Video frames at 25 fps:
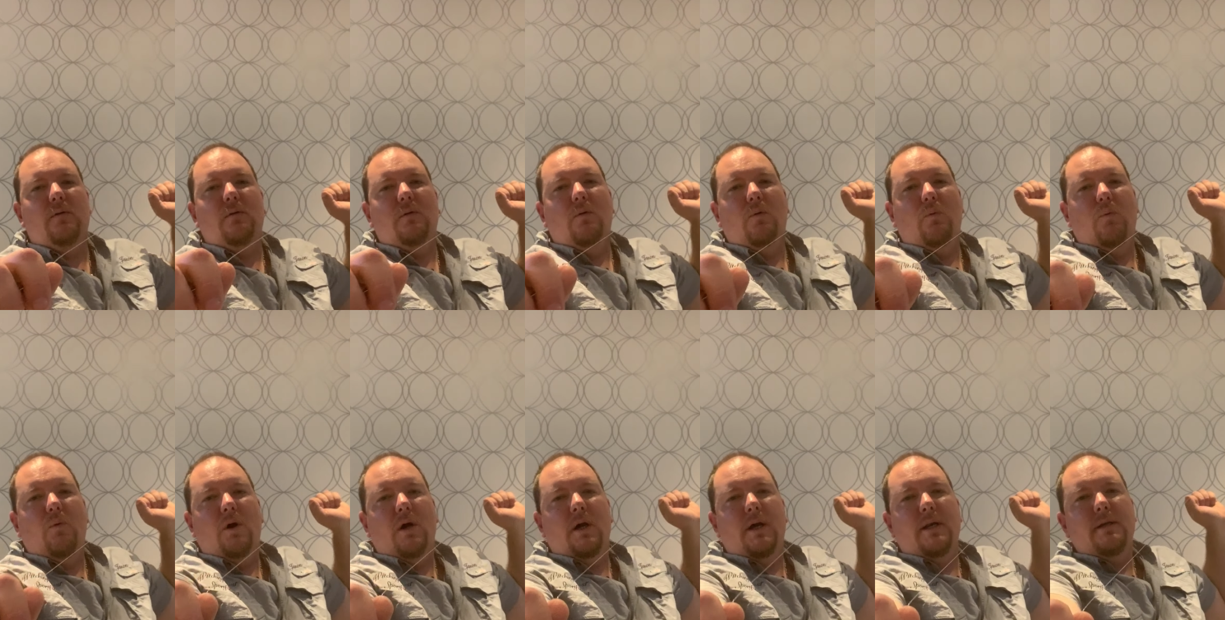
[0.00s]

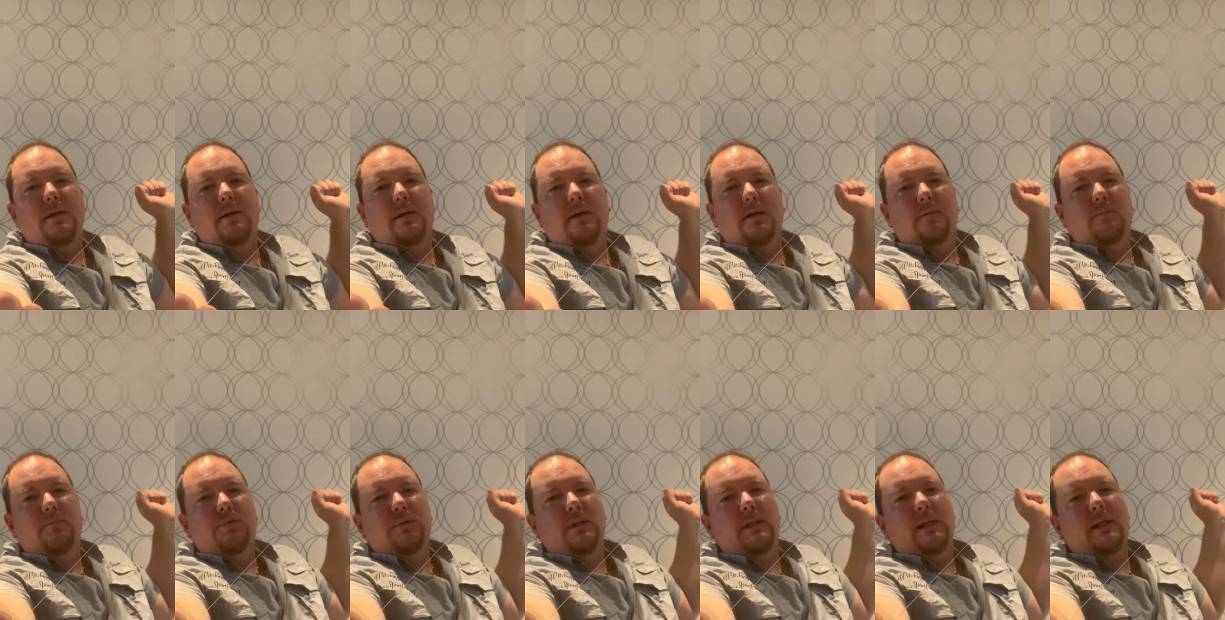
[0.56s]
one
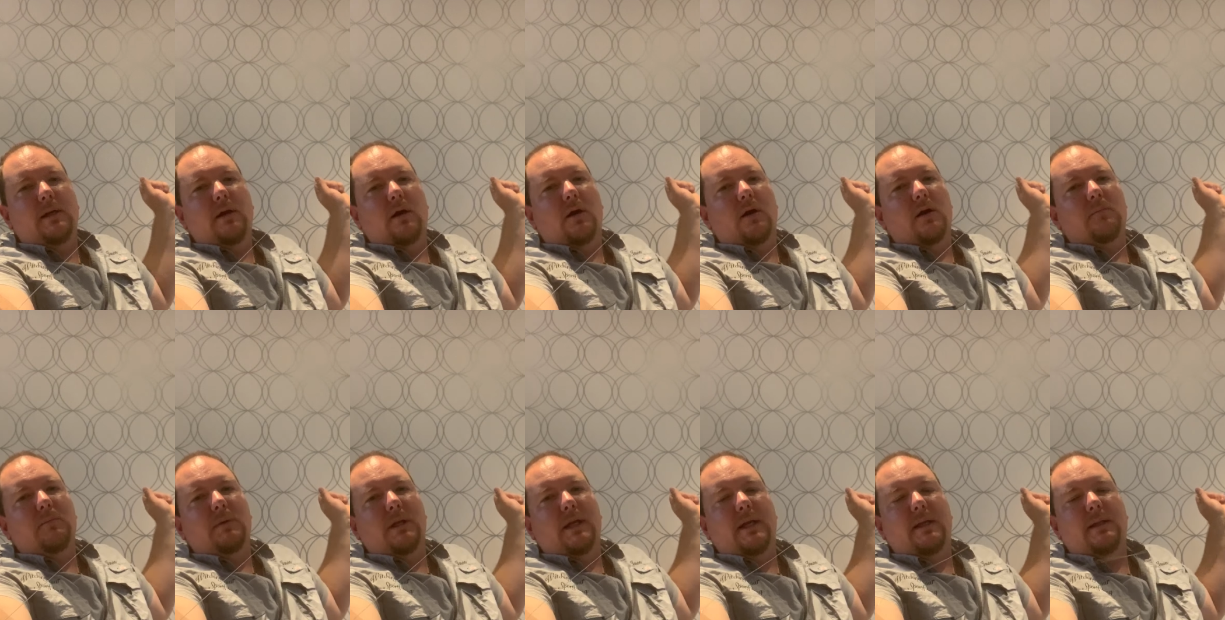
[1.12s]
complete
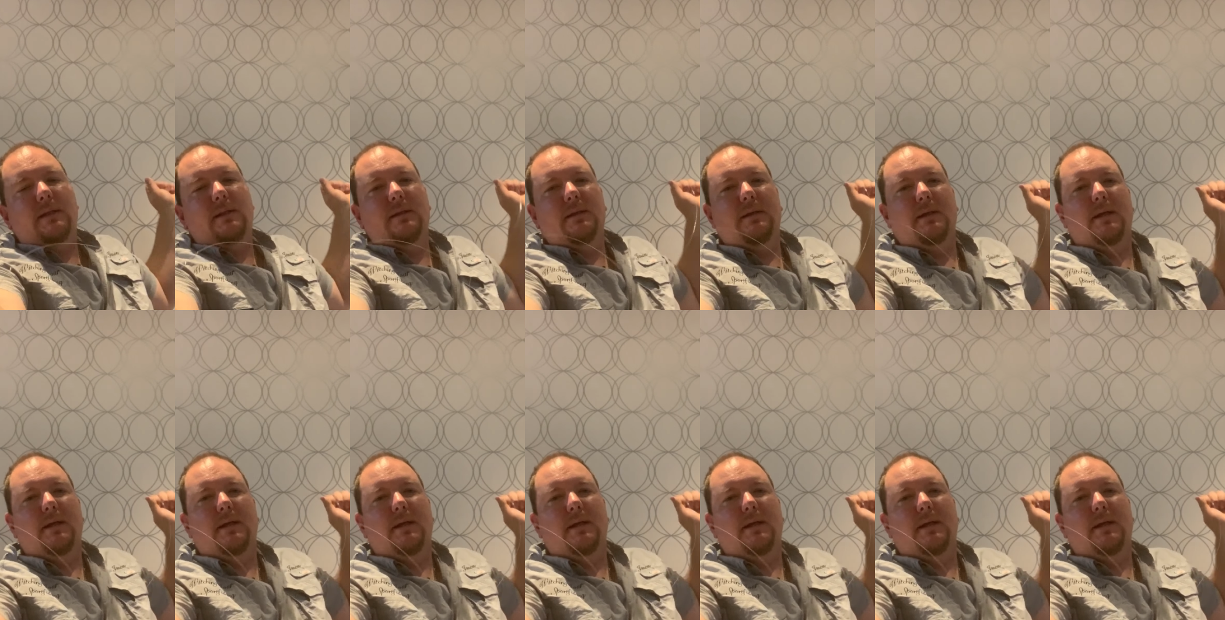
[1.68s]
arm length.